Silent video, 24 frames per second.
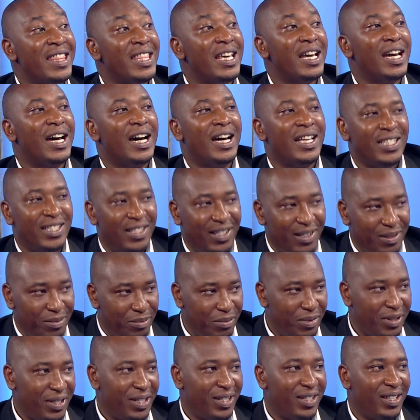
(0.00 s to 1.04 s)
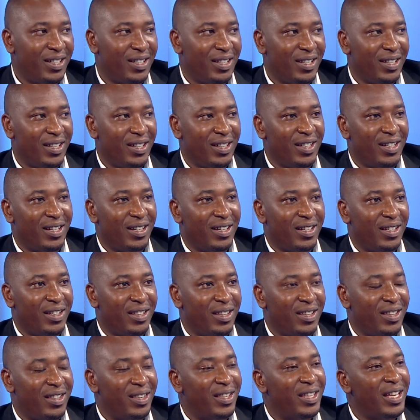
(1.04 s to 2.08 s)
the assembly.
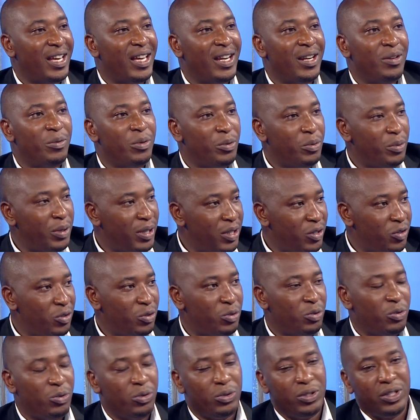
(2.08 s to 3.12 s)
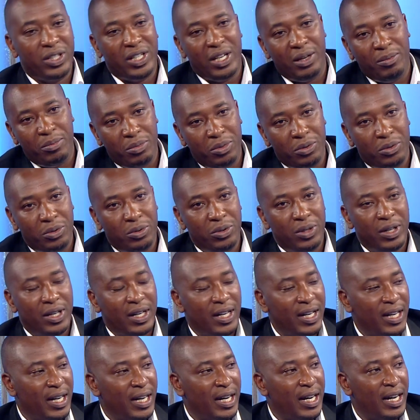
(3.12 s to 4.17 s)
Then we went to Kiambu,
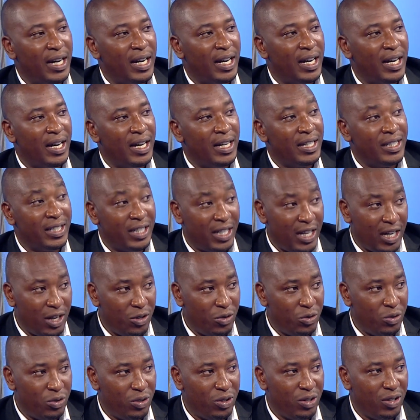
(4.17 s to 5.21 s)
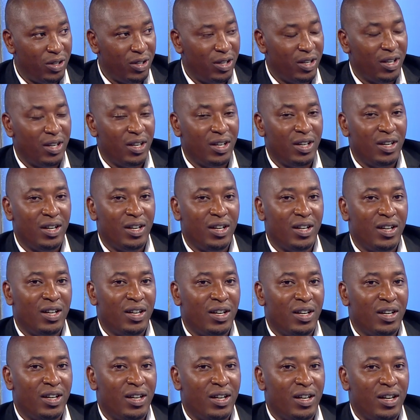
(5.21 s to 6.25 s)
our town.
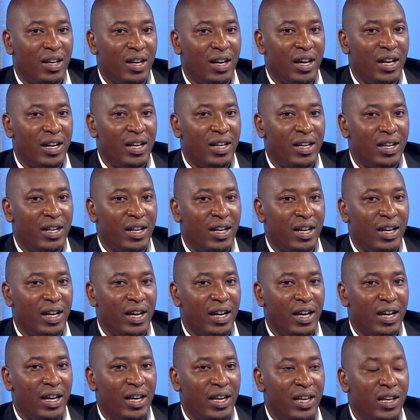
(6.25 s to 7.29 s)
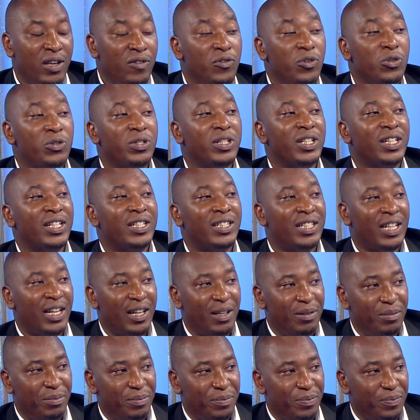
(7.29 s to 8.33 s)
And if you take
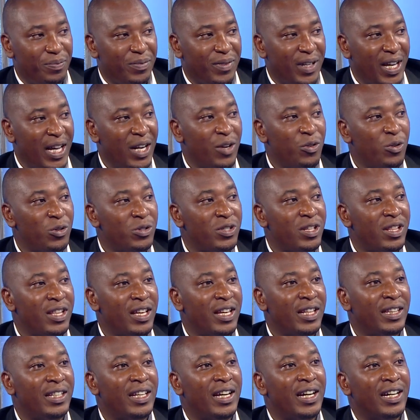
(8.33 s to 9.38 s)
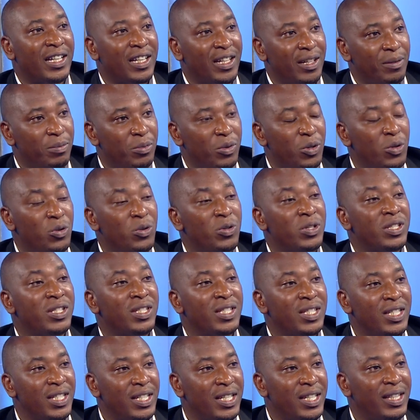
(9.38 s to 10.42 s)
time and watch the entire clip, you will
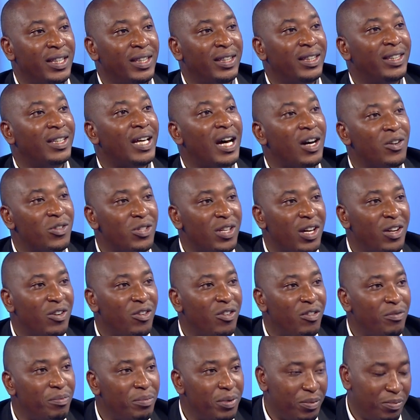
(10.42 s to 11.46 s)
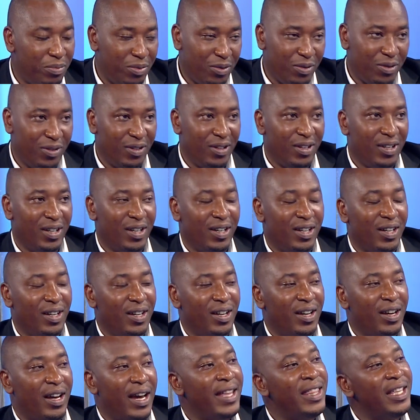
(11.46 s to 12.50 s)
see thousands of people.
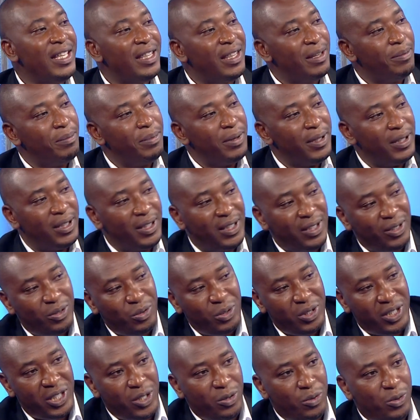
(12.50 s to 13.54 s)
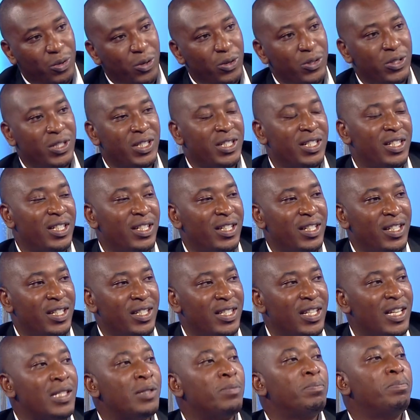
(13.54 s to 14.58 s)
I think the bit which he watched
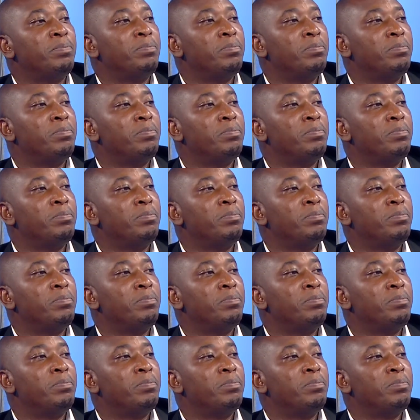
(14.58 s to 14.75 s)
is as